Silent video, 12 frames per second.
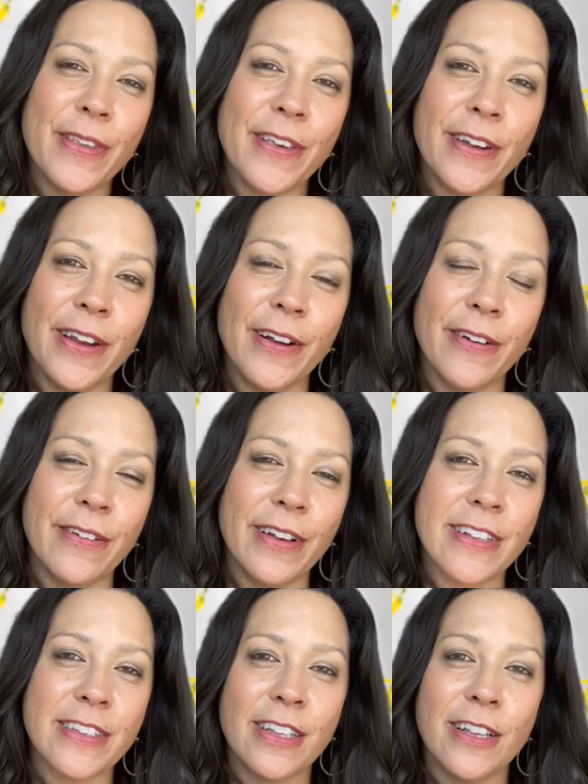you know,
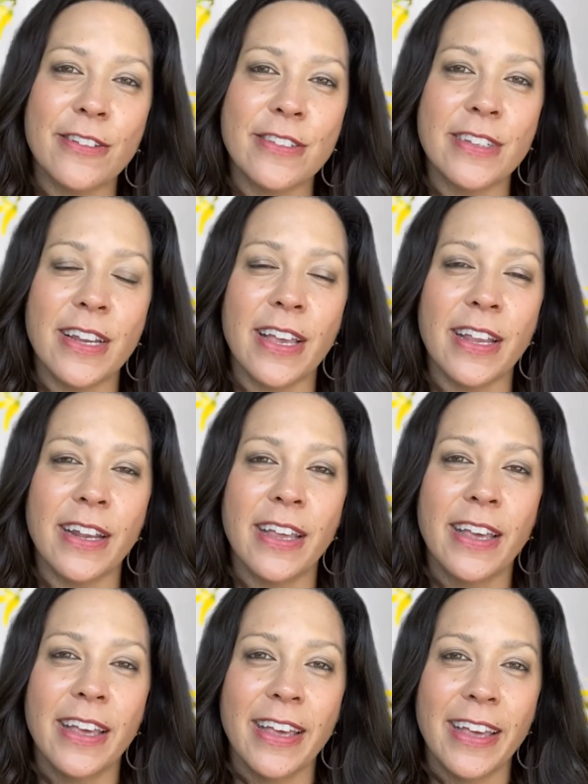it's close knit.
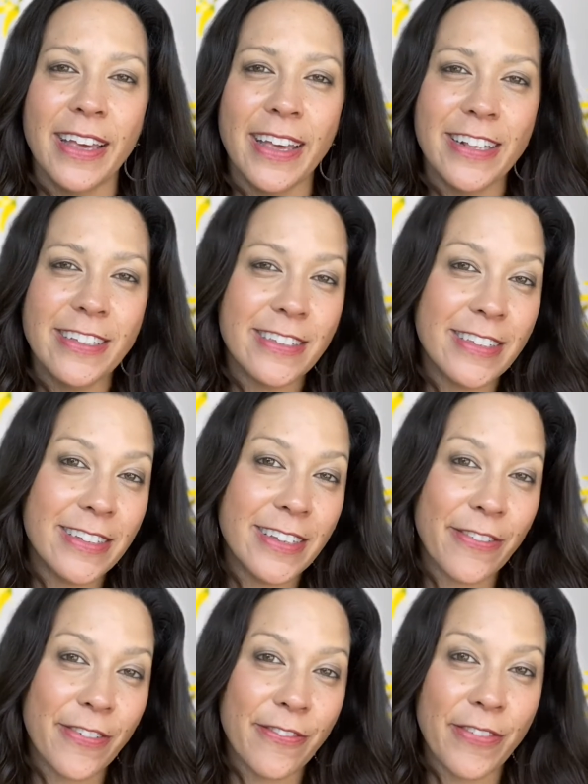It's just a
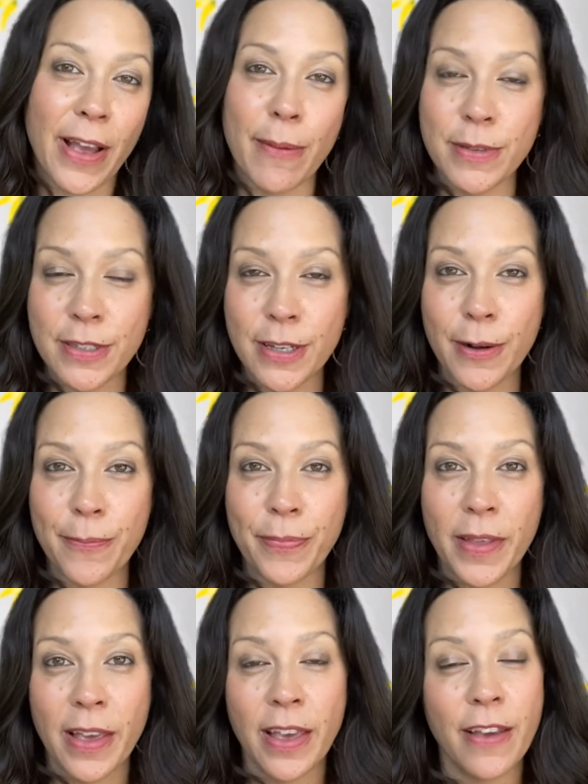different vibe. So
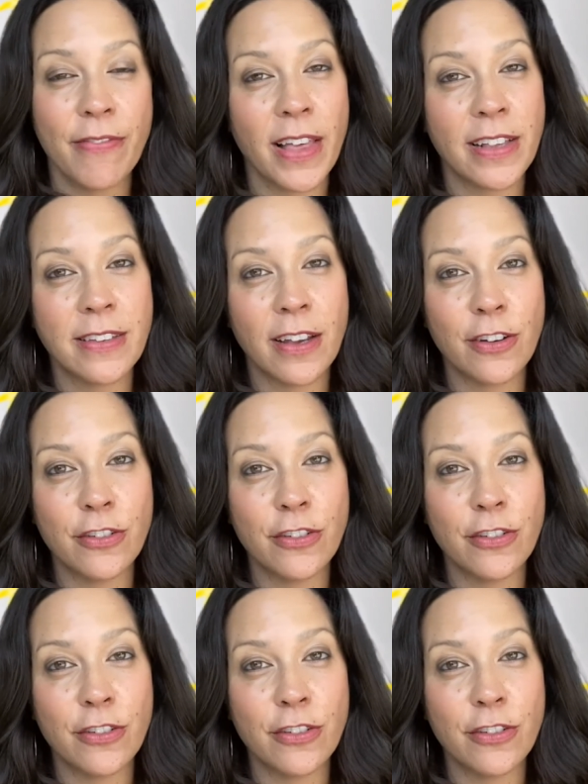if that's not your